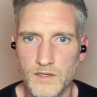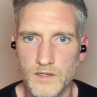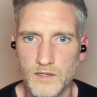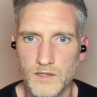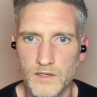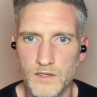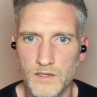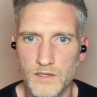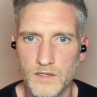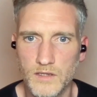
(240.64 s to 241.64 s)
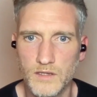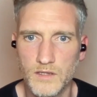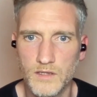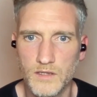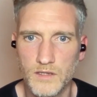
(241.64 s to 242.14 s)

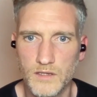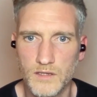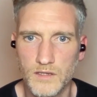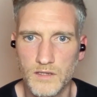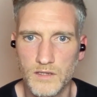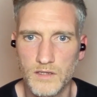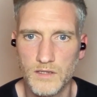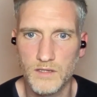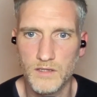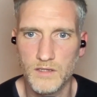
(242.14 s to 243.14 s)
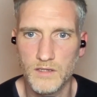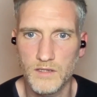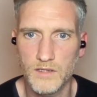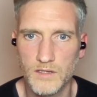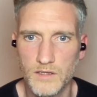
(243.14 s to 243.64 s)

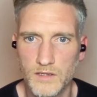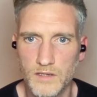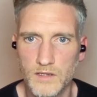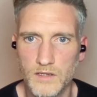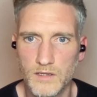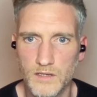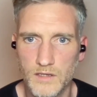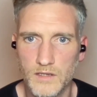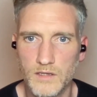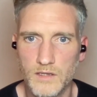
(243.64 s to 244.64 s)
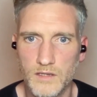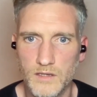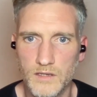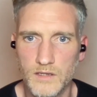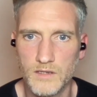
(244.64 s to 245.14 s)

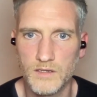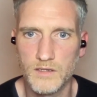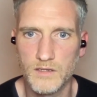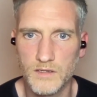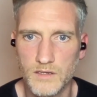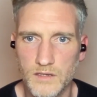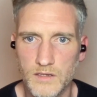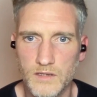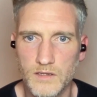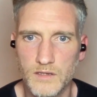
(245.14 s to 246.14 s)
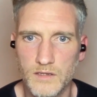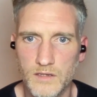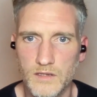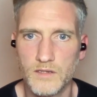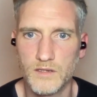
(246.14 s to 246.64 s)

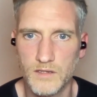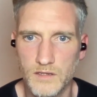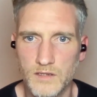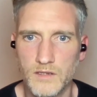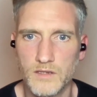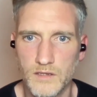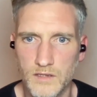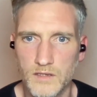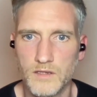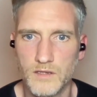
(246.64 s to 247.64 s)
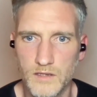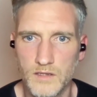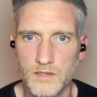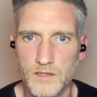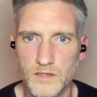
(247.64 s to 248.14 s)

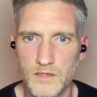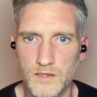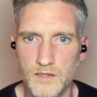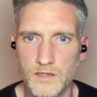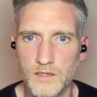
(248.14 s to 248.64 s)
The person shown says nothing.